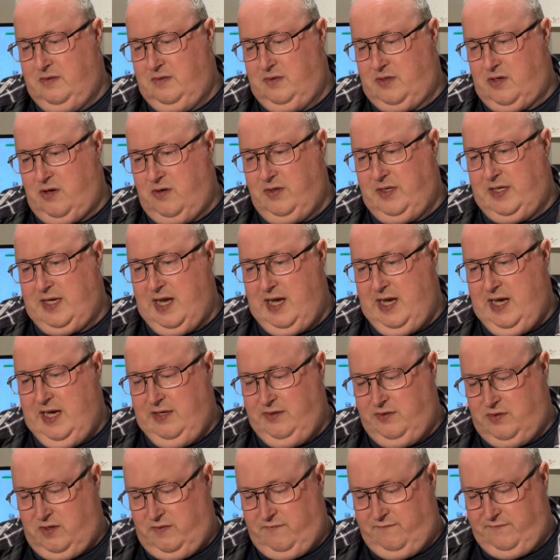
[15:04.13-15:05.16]
Cocaine
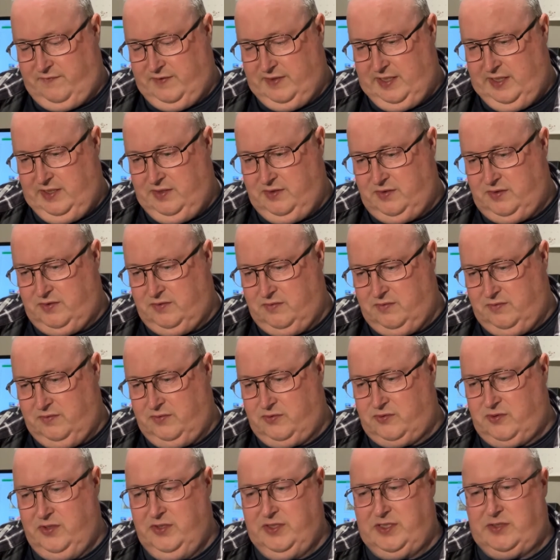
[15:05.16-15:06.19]
Confidential,
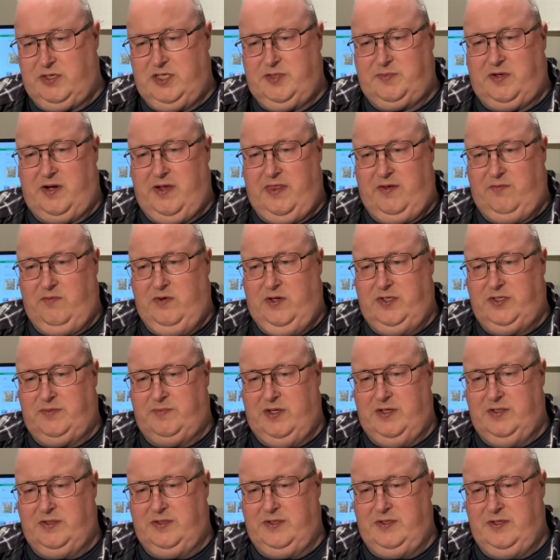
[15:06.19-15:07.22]
True Stories Behind the World's
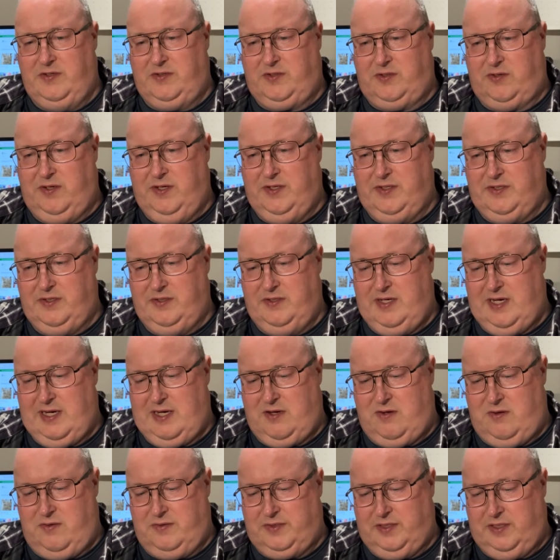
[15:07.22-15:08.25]
Most Notorious
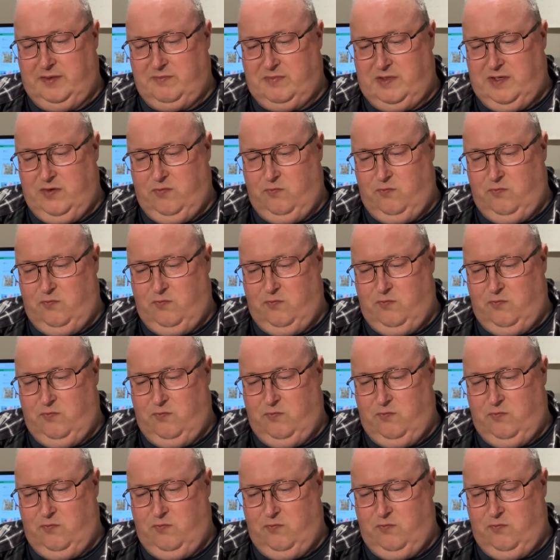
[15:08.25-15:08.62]
Narcotic by